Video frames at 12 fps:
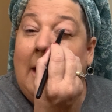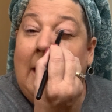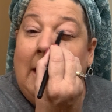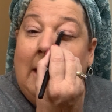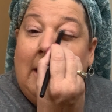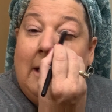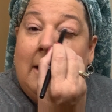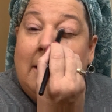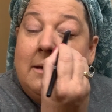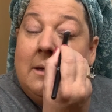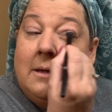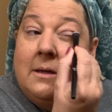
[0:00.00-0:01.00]

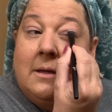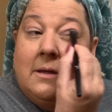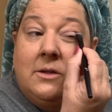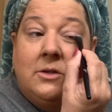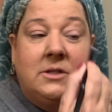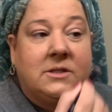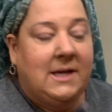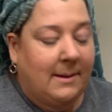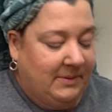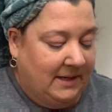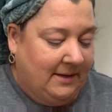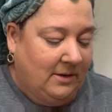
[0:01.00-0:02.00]
and you just
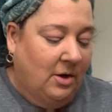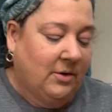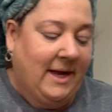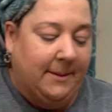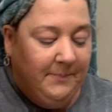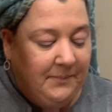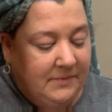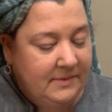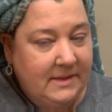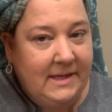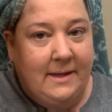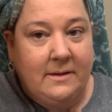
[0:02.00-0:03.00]
tap that in. Okay,
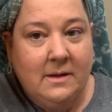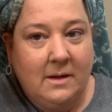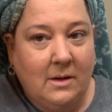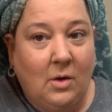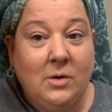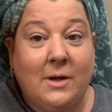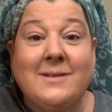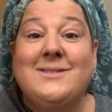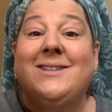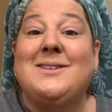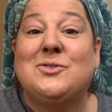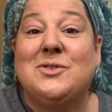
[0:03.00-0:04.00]
then, oh look,
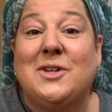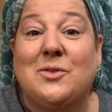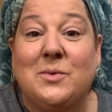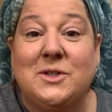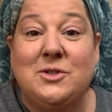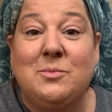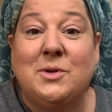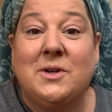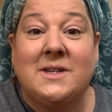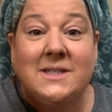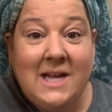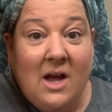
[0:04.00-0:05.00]
see there's another reason you put
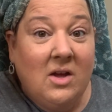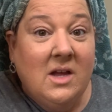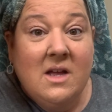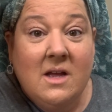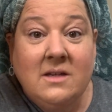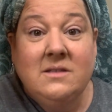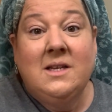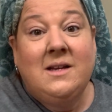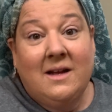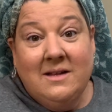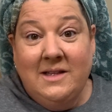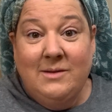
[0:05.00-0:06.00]
on a towel.
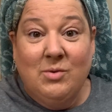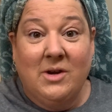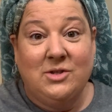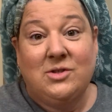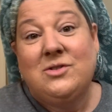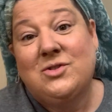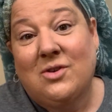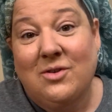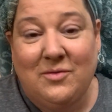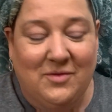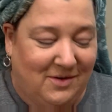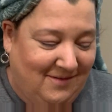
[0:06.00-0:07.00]
Ta-da, clean brush, start
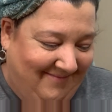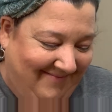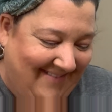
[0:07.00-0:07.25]
over.